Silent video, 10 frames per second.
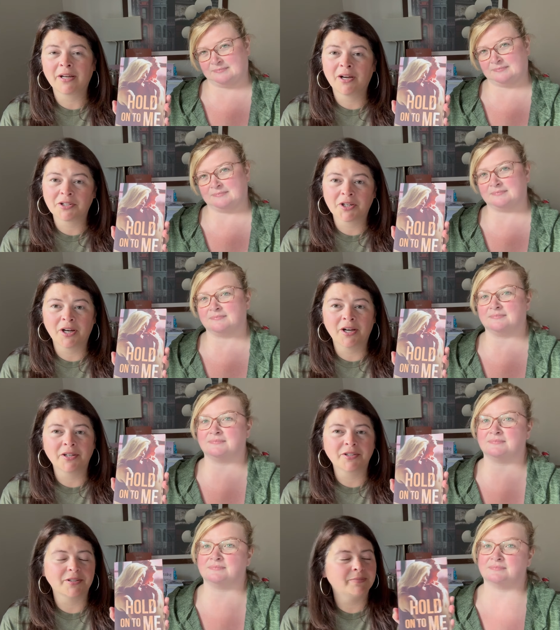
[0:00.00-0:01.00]
Speaker 1: Hush
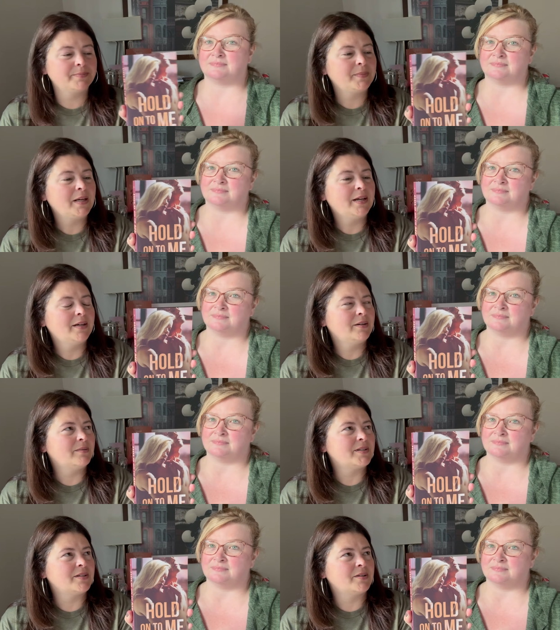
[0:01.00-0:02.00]
Hush and
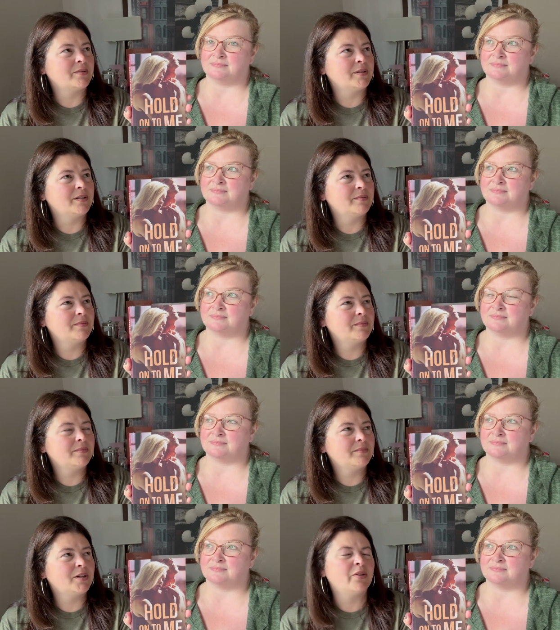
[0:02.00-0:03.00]
what's the other one?
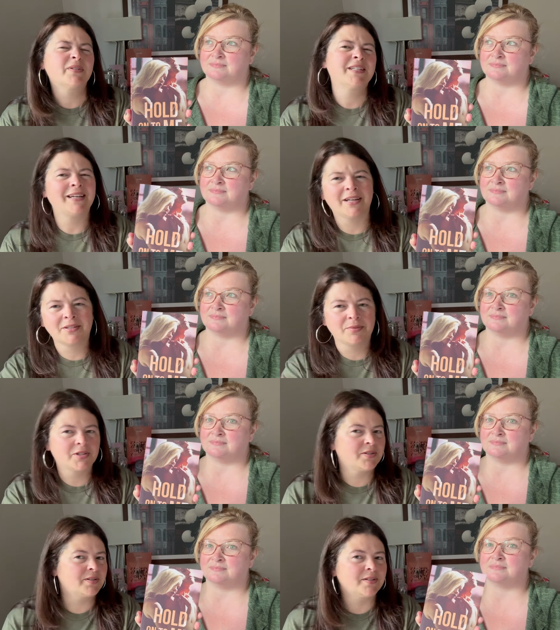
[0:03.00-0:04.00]
oh, Say Yes,
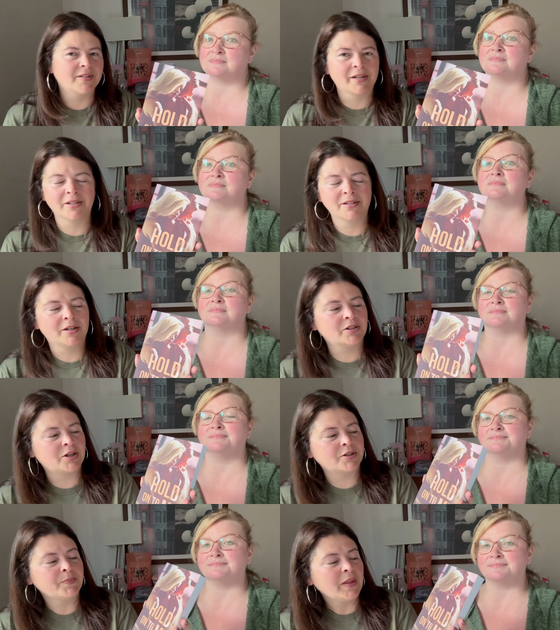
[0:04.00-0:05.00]
which is the 2nd mm -hmm. Hush
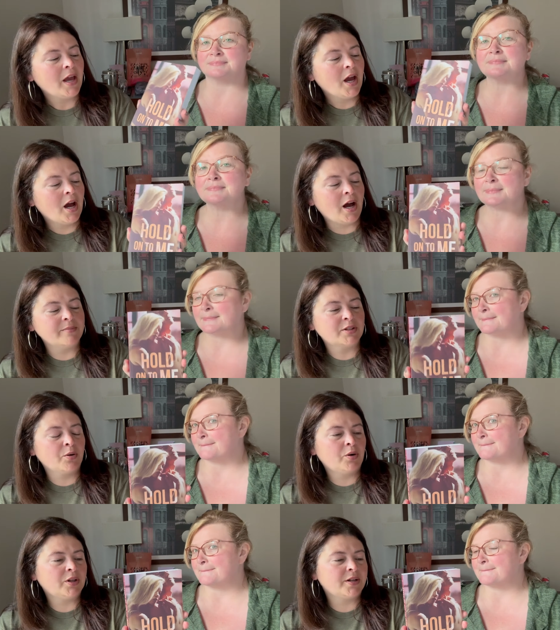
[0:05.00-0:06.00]
Hush. Um, so
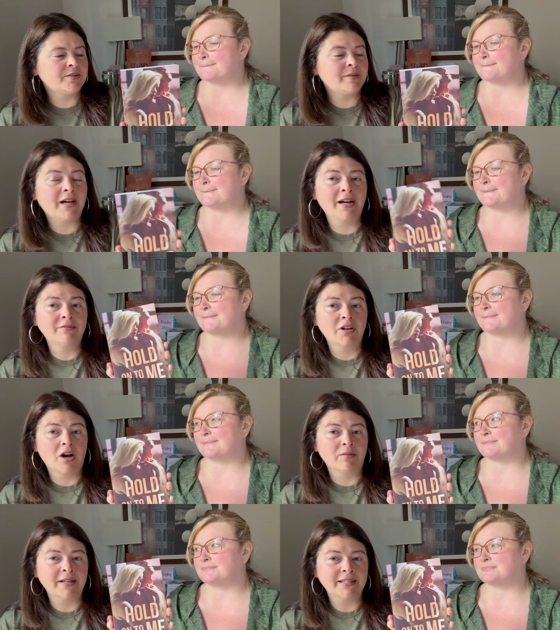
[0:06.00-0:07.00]
hold on to me. I have
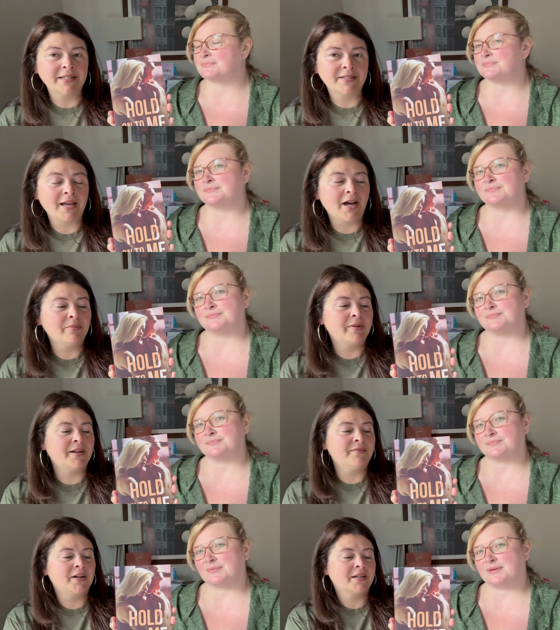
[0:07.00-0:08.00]
not read this yet, but
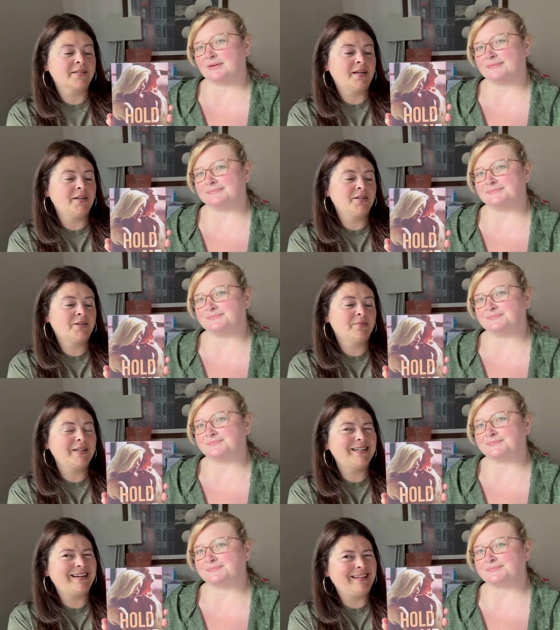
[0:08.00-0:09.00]
I'm very excited to
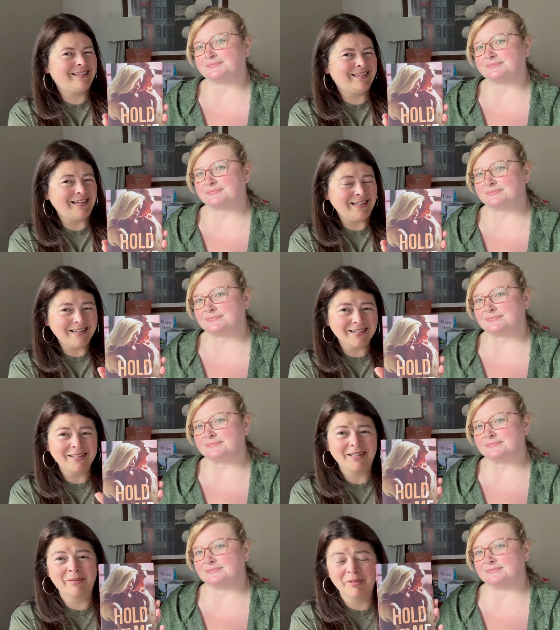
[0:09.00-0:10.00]
read it. I think
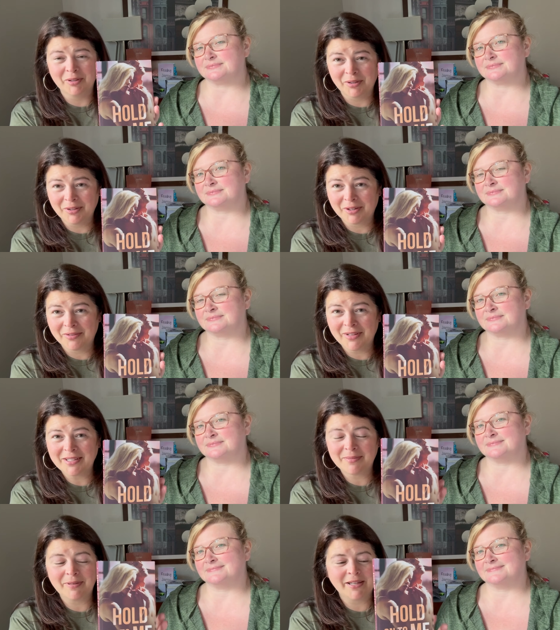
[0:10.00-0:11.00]
I'm a little
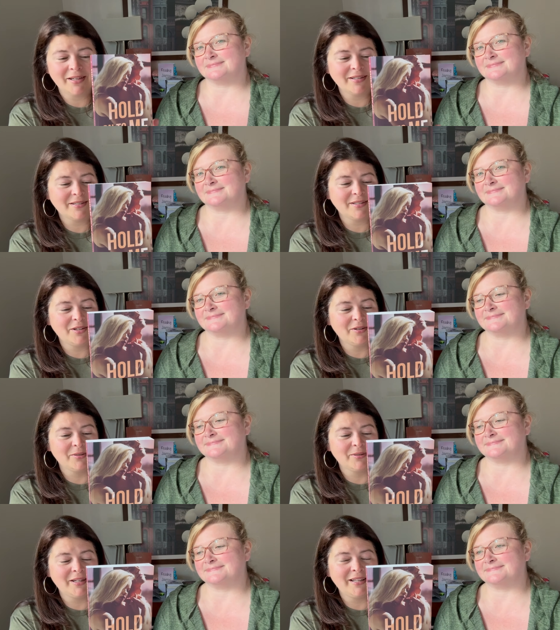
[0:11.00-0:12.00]
nervous because, you
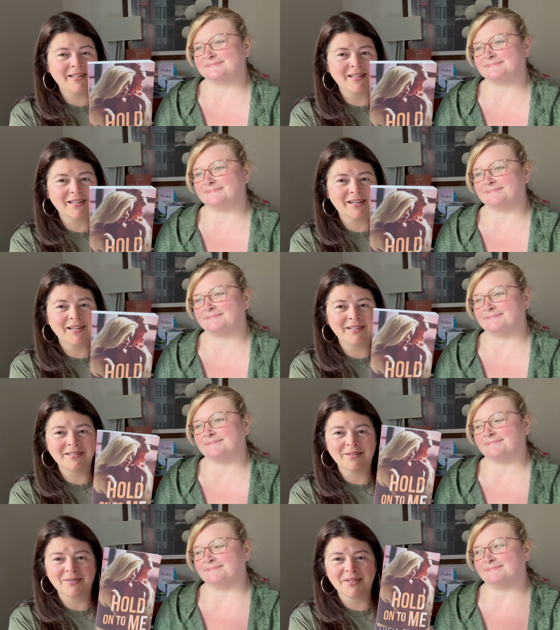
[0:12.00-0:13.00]
know, anything that kind of
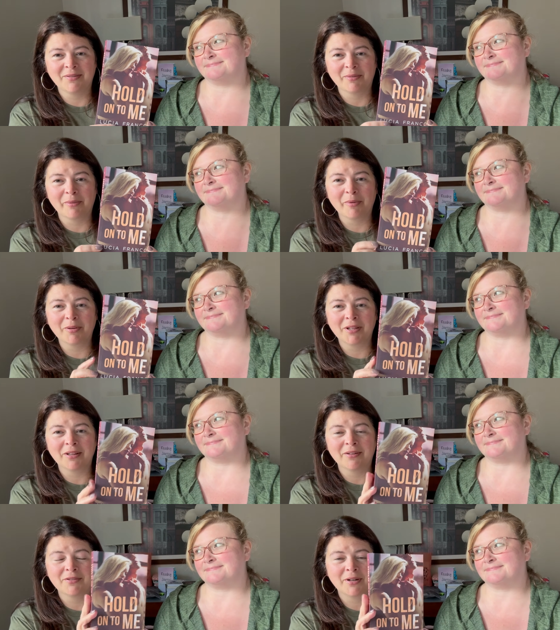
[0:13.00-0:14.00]
sounds even remotely
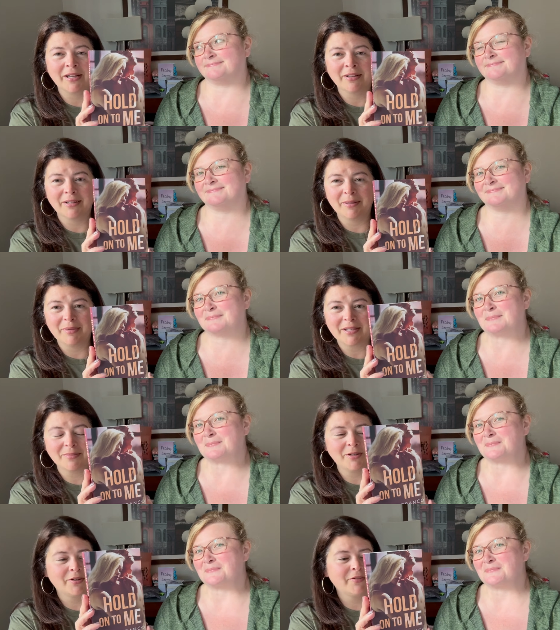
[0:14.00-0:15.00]
love triangle makes
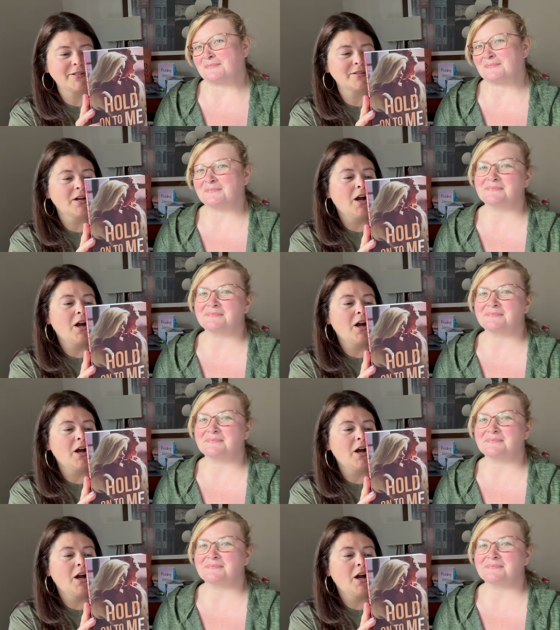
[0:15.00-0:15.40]
me nervous.